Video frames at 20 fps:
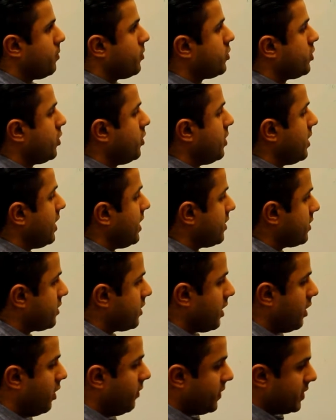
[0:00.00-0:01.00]
So
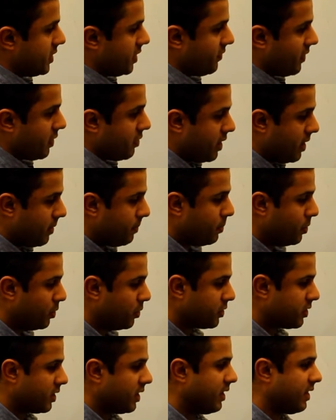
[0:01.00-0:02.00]
it's obviously very
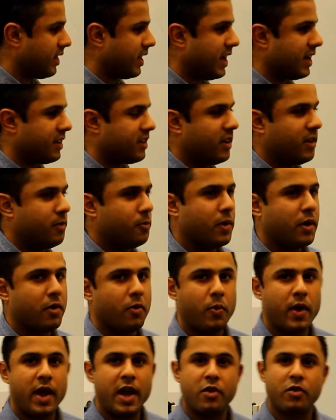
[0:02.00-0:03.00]
important that we're
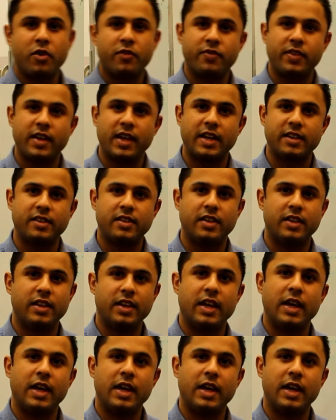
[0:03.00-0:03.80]
aware of that.